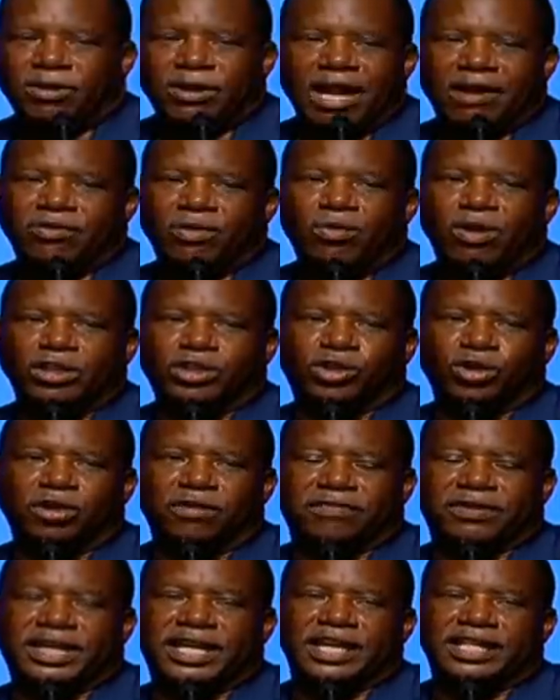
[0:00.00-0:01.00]
don't ever want you
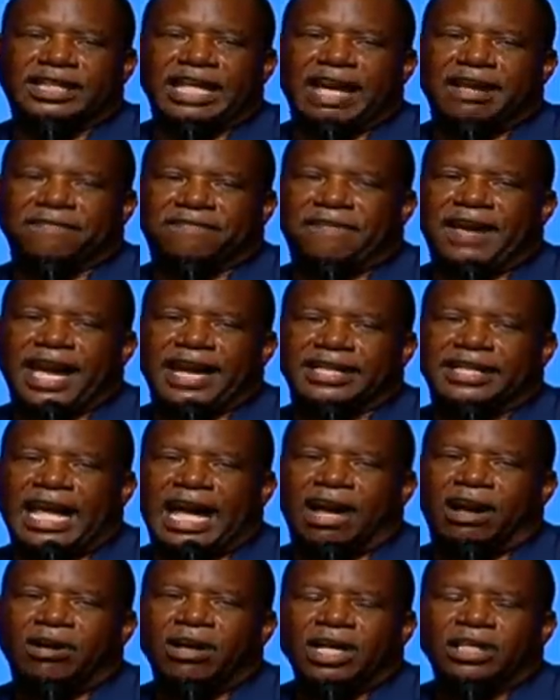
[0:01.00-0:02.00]
to forget that fact
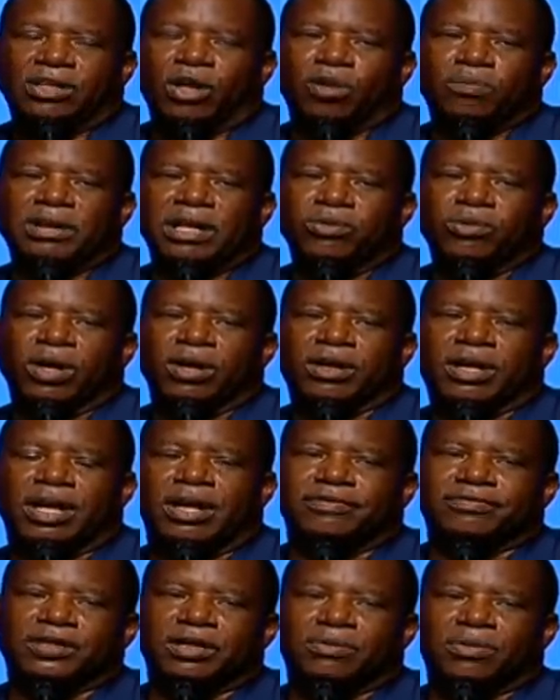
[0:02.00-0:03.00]
now. Don't be real
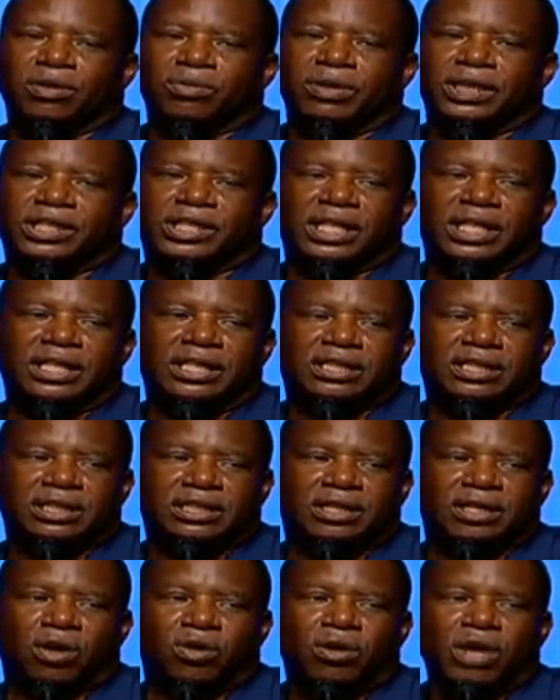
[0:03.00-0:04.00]
comfortable with
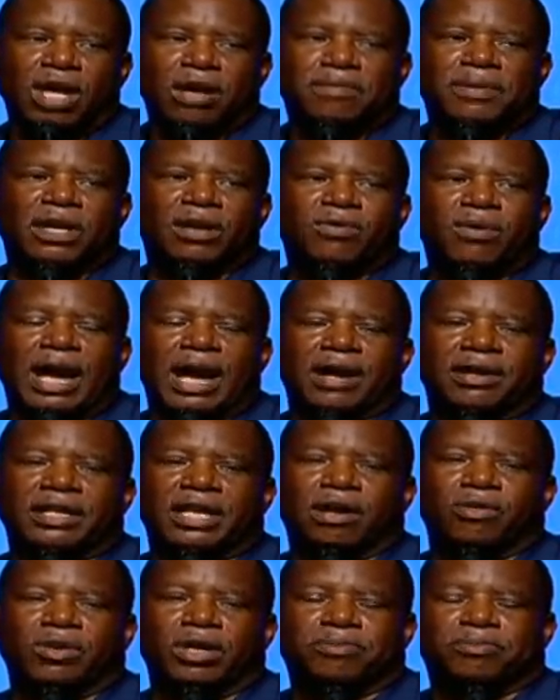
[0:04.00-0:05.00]
Jesus. Don't be around
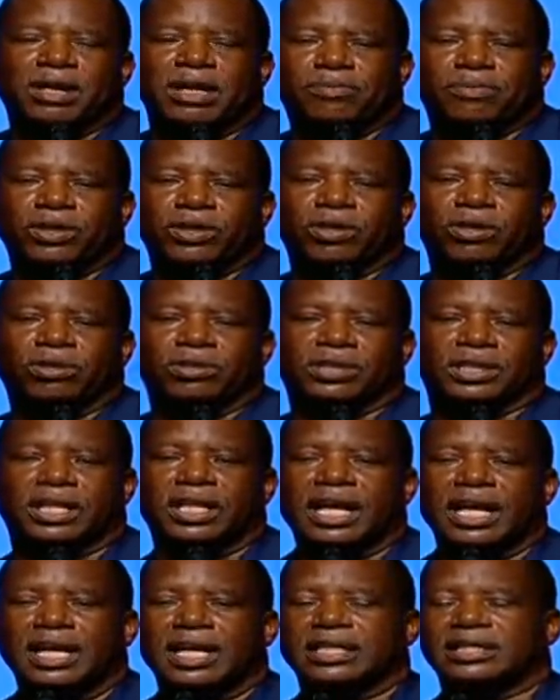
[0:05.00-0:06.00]
here with people
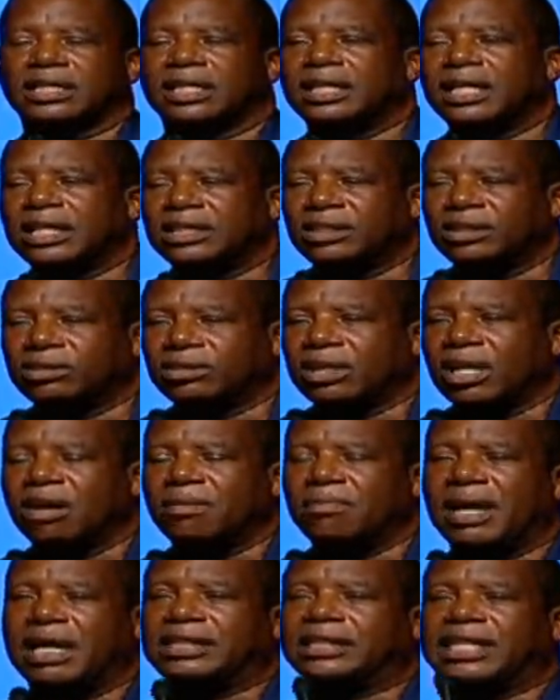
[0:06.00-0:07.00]
using his initials,
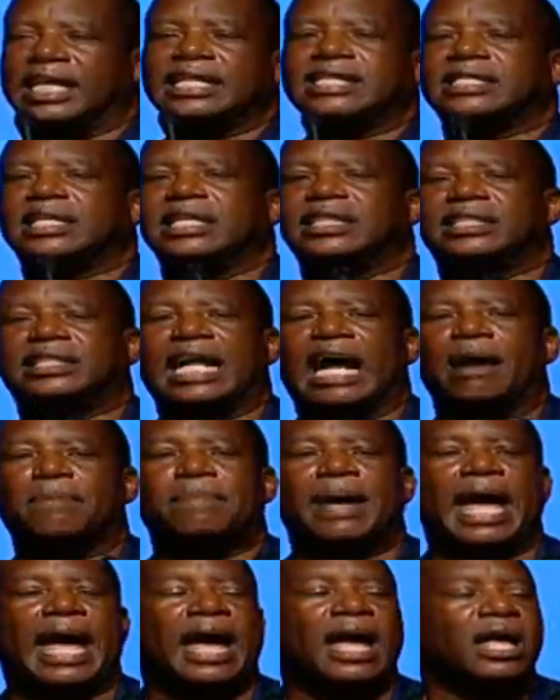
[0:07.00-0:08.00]
talking about JC
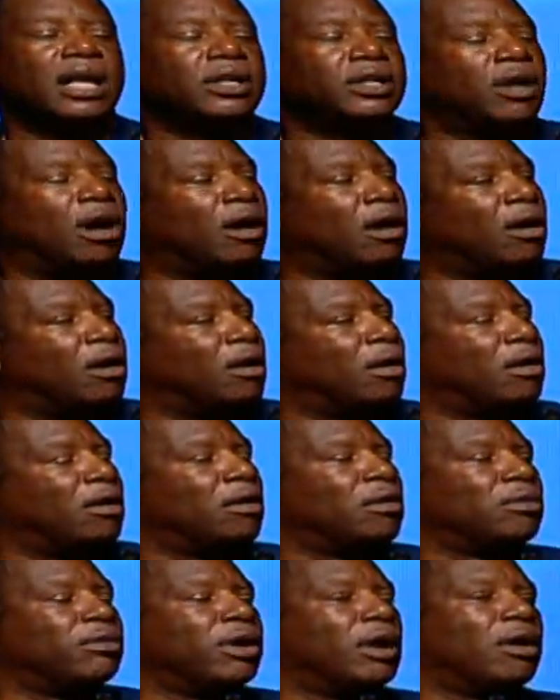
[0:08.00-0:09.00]
stop by.
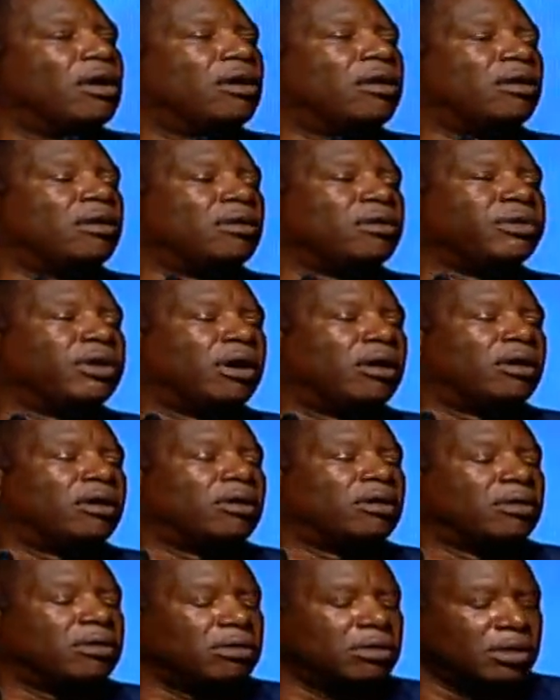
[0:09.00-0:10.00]
No, no,
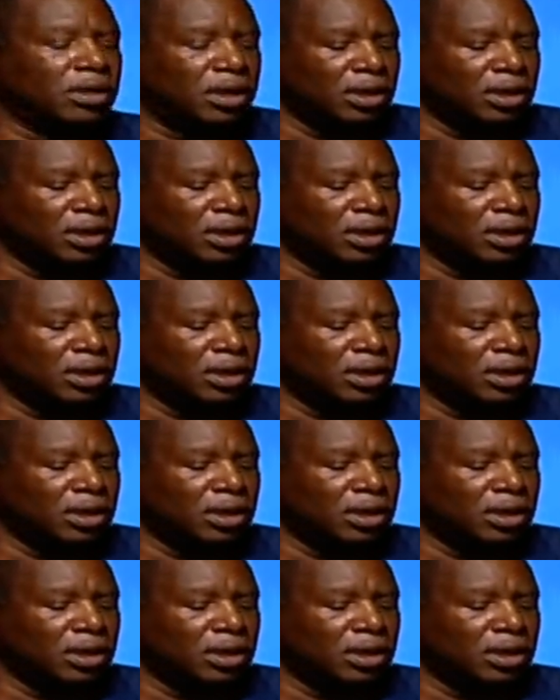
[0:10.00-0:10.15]
no.